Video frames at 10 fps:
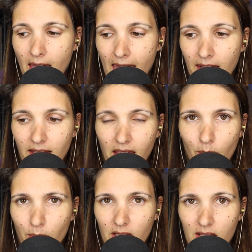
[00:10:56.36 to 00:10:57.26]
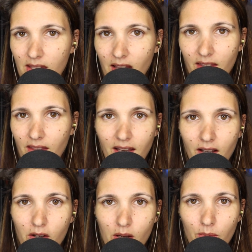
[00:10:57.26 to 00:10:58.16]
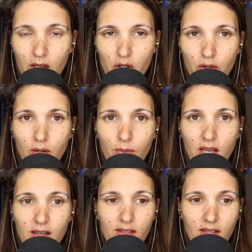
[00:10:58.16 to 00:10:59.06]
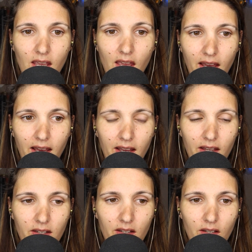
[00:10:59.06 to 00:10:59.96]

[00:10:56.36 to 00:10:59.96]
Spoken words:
And again, police said that that couldn't be true because they had